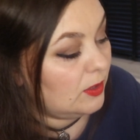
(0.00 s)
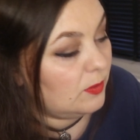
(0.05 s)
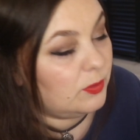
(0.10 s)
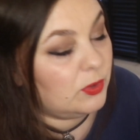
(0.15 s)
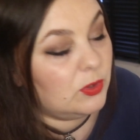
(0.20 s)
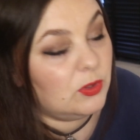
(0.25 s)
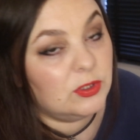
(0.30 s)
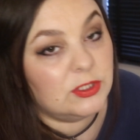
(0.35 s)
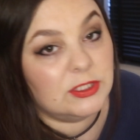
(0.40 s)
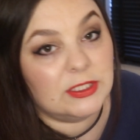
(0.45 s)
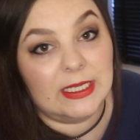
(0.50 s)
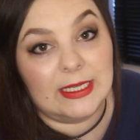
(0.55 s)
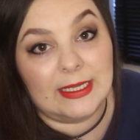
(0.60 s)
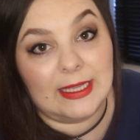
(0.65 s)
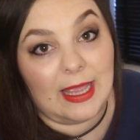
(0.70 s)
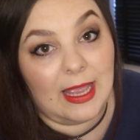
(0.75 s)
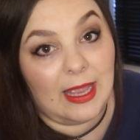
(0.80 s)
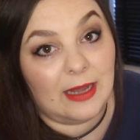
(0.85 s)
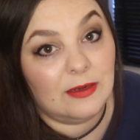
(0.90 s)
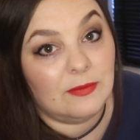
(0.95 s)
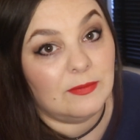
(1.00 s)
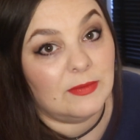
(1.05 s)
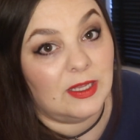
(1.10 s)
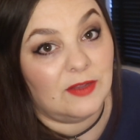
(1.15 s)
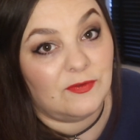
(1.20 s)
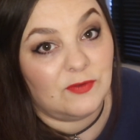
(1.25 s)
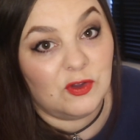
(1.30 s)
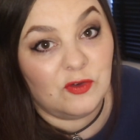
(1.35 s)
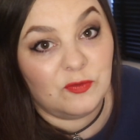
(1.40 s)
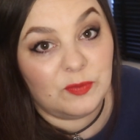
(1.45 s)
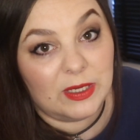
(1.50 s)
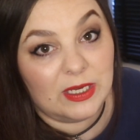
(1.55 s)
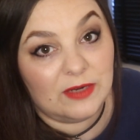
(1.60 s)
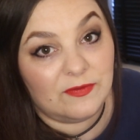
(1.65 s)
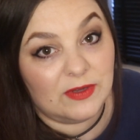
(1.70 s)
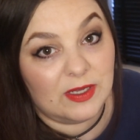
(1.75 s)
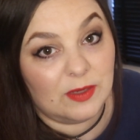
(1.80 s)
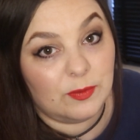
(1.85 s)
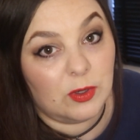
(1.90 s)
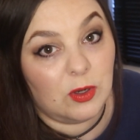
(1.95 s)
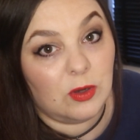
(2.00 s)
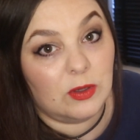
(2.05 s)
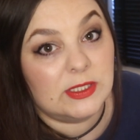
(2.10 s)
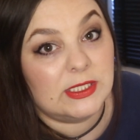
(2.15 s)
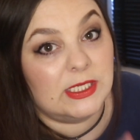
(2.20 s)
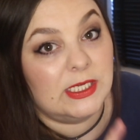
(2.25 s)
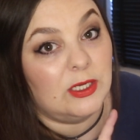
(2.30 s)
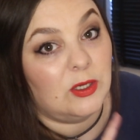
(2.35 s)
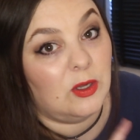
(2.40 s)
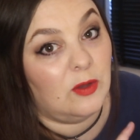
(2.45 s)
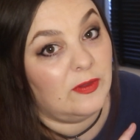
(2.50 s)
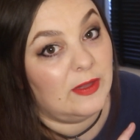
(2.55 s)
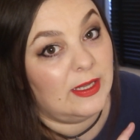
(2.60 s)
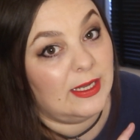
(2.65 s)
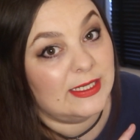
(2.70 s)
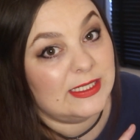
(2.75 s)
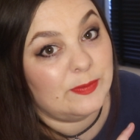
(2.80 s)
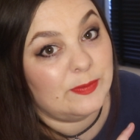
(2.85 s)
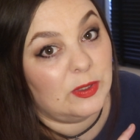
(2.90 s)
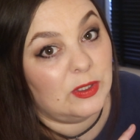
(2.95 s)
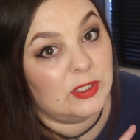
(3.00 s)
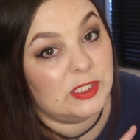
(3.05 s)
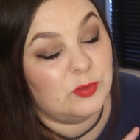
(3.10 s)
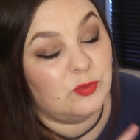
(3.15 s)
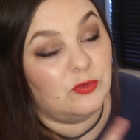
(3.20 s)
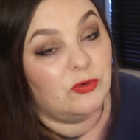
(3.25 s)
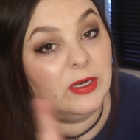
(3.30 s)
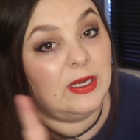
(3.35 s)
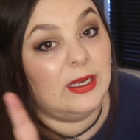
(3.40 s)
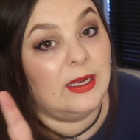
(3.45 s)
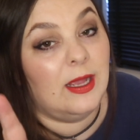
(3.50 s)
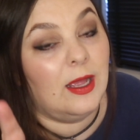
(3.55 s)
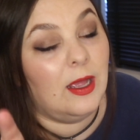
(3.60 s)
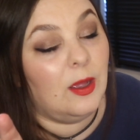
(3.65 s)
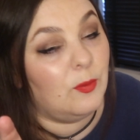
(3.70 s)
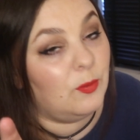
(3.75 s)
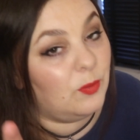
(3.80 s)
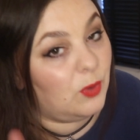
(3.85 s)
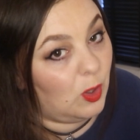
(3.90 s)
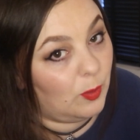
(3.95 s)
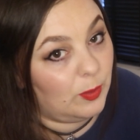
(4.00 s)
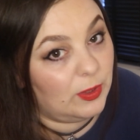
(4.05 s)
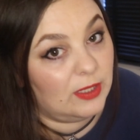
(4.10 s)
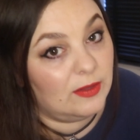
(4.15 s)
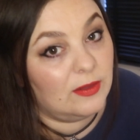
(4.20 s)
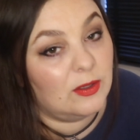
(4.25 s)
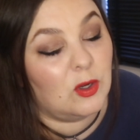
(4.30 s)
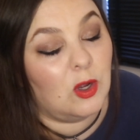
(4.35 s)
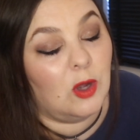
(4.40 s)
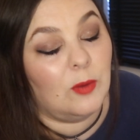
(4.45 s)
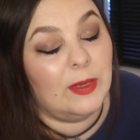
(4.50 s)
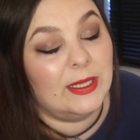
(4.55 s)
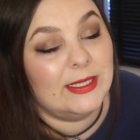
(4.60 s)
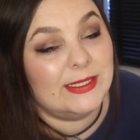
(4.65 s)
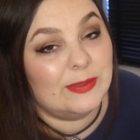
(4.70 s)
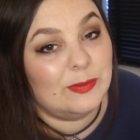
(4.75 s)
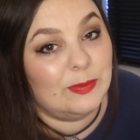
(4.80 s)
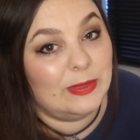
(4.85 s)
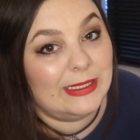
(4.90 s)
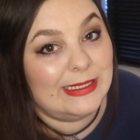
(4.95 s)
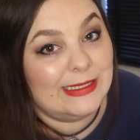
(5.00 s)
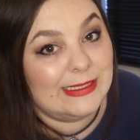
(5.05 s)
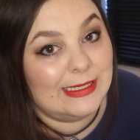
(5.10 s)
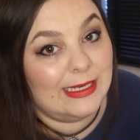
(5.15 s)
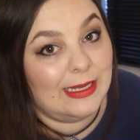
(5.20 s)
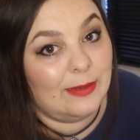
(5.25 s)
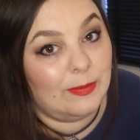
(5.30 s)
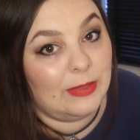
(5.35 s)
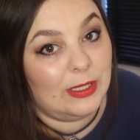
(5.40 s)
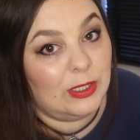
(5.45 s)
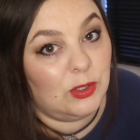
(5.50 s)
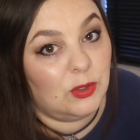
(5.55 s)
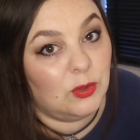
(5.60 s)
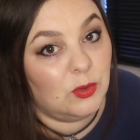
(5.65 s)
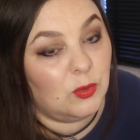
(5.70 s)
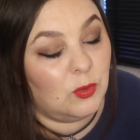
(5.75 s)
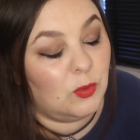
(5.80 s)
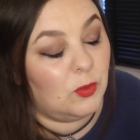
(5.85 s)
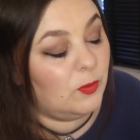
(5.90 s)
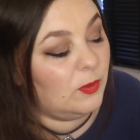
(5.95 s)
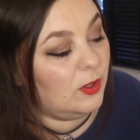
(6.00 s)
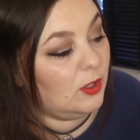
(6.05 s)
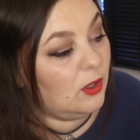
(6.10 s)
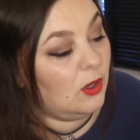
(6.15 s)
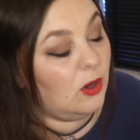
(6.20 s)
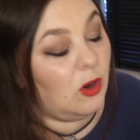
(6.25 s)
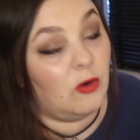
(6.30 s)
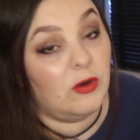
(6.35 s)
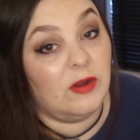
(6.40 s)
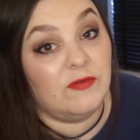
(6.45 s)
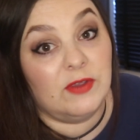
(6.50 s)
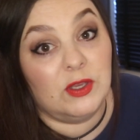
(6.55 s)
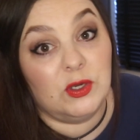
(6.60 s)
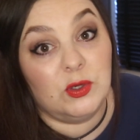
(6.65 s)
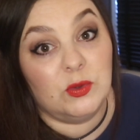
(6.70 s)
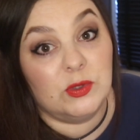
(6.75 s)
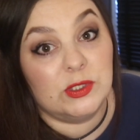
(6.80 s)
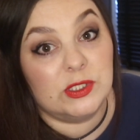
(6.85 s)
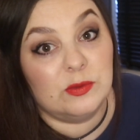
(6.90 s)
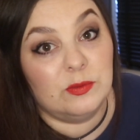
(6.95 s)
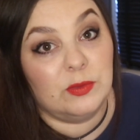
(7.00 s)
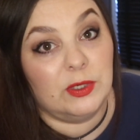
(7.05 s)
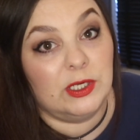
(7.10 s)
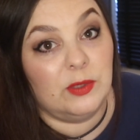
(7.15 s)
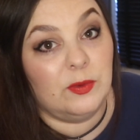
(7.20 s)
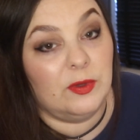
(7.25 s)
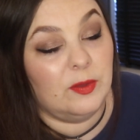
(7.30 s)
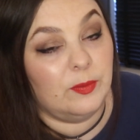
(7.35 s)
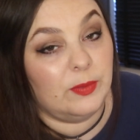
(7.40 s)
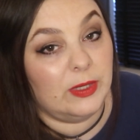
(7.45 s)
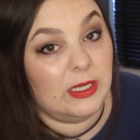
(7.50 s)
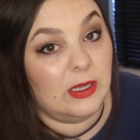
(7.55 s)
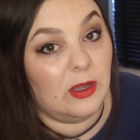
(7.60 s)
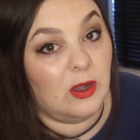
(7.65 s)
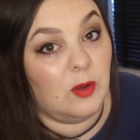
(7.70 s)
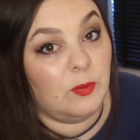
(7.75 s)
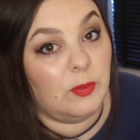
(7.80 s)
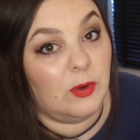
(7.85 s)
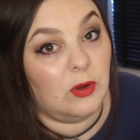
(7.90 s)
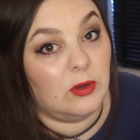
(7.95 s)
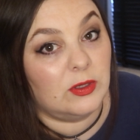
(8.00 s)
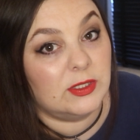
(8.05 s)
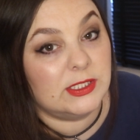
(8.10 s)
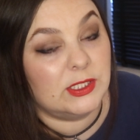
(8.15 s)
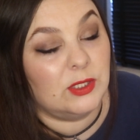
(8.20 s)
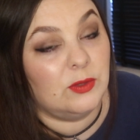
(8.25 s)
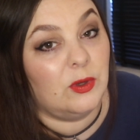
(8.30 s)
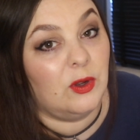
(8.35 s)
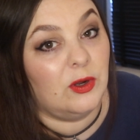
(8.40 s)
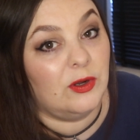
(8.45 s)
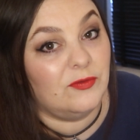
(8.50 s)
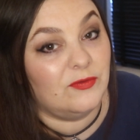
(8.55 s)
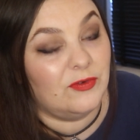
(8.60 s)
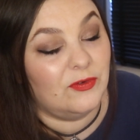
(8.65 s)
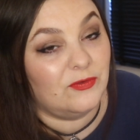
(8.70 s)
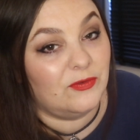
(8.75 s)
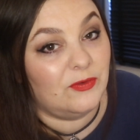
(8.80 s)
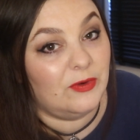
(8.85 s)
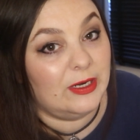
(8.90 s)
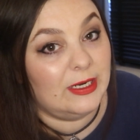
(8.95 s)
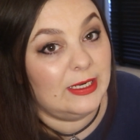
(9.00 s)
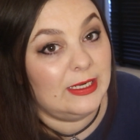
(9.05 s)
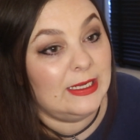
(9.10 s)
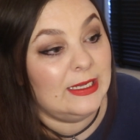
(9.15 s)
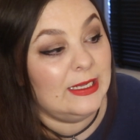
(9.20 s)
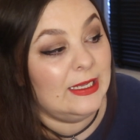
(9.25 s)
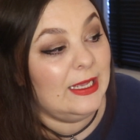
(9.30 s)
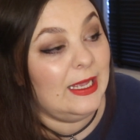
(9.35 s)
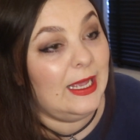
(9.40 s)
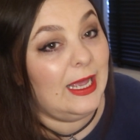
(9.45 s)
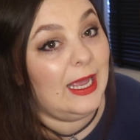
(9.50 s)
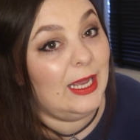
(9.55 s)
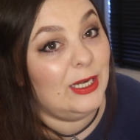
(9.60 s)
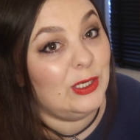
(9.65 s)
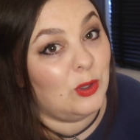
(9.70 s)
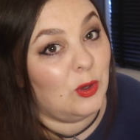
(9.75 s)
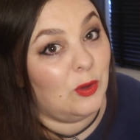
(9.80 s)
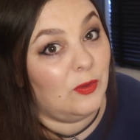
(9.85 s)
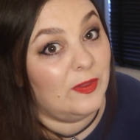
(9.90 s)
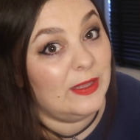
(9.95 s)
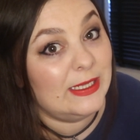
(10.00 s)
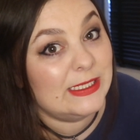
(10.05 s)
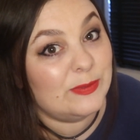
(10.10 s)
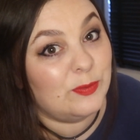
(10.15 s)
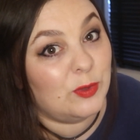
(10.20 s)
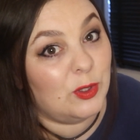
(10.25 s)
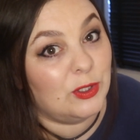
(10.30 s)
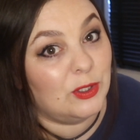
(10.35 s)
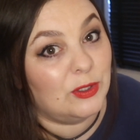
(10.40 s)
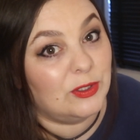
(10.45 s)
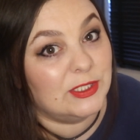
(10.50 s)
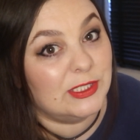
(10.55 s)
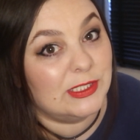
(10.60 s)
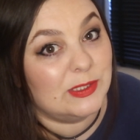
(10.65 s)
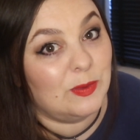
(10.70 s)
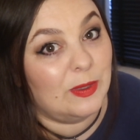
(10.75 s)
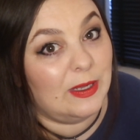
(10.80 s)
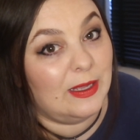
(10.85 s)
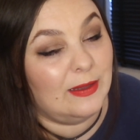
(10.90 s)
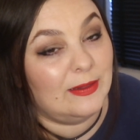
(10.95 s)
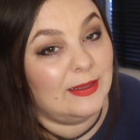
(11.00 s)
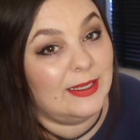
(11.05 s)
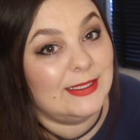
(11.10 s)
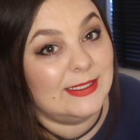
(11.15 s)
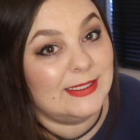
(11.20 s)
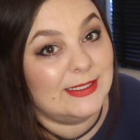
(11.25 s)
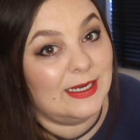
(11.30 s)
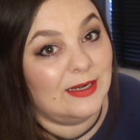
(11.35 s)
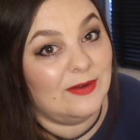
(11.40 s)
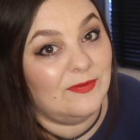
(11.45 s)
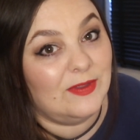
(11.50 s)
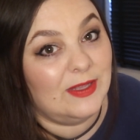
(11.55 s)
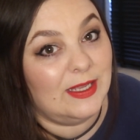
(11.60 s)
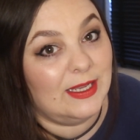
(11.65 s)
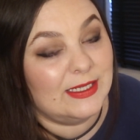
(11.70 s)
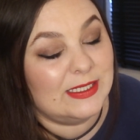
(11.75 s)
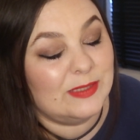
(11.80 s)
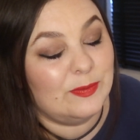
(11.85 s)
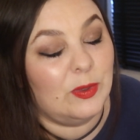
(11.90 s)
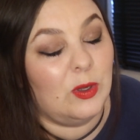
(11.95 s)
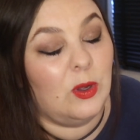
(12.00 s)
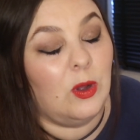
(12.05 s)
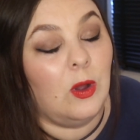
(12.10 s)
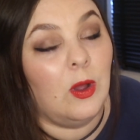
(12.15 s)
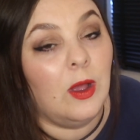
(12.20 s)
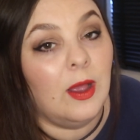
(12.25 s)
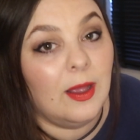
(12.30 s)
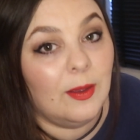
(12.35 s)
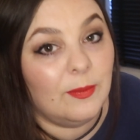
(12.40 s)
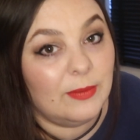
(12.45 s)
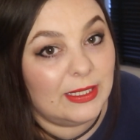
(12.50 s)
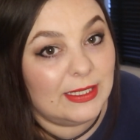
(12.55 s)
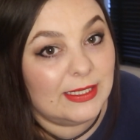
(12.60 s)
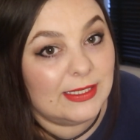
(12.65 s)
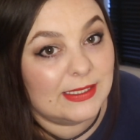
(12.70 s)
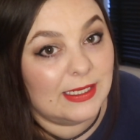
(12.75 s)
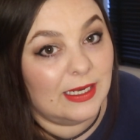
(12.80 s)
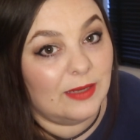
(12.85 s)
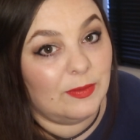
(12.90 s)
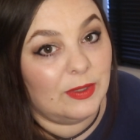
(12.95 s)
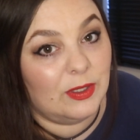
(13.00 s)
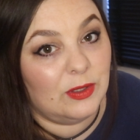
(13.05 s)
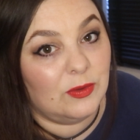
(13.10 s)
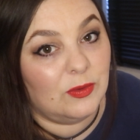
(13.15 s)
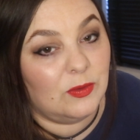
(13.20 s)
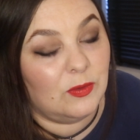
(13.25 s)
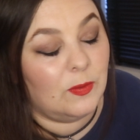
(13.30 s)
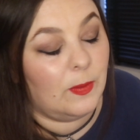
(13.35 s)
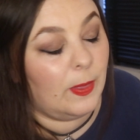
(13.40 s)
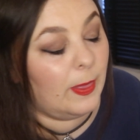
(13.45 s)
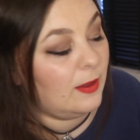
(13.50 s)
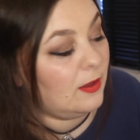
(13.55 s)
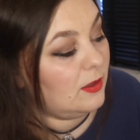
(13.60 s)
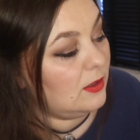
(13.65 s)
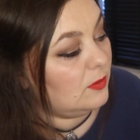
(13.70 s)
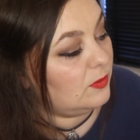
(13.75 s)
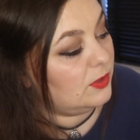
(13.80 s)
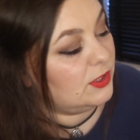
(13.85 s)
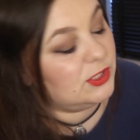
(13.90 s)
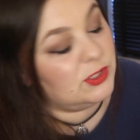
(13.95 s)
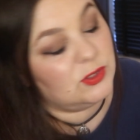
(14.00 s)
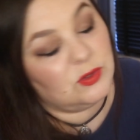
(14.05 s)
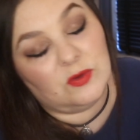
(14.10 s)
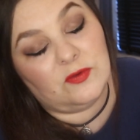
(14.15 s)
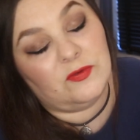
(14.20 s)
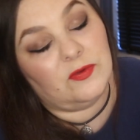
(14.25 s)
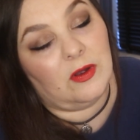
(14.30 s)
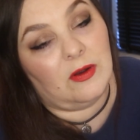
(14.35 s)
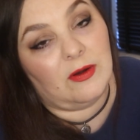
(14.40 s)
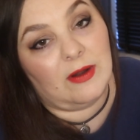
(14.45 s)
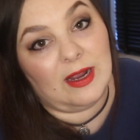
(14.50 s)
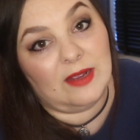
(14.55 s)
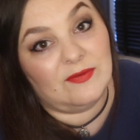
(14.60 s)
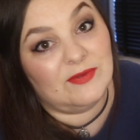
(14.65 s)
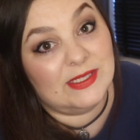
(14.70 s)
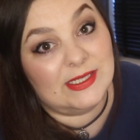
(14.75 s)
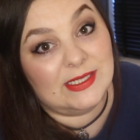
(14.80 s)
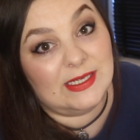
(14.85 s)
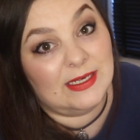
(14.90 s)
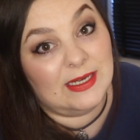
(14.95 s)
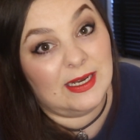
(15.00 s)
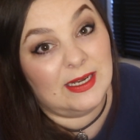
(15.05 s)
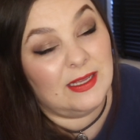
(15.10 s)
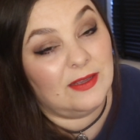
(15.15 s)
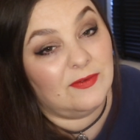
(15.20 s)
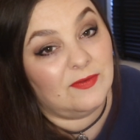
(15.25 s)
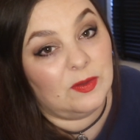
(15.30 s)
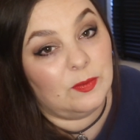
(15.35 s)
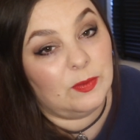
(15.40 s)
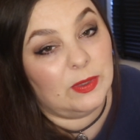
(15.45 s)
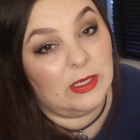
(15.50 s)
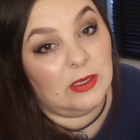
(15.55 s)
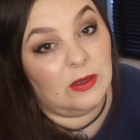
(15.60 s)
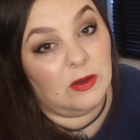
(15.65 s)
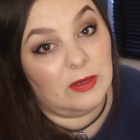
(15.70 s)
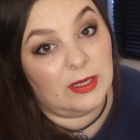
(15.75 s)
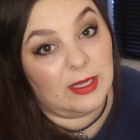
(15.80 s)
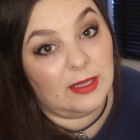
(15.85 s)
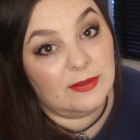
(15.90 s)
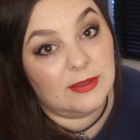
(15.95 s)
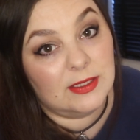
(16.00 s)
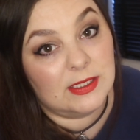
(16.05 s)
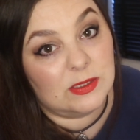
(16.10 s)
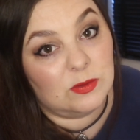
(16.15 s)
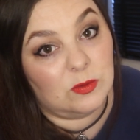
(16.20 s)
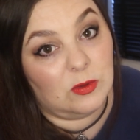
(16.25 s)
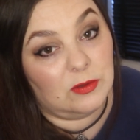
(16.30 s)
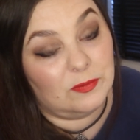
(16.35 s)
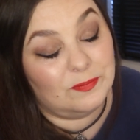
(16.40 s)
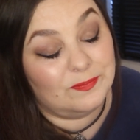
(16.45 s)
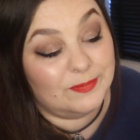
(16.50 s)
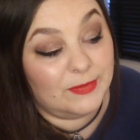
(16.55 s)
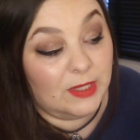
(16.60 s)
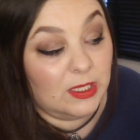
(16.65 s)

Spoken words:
But again, if you've paid for your box and you got the Bar spray, pop it in the comments and please let me know. Or if you know somebody with a PR box who got it for free and got this product as well instead of the S Bar, please let me know. But so far I haven't seen any of the PR get this one.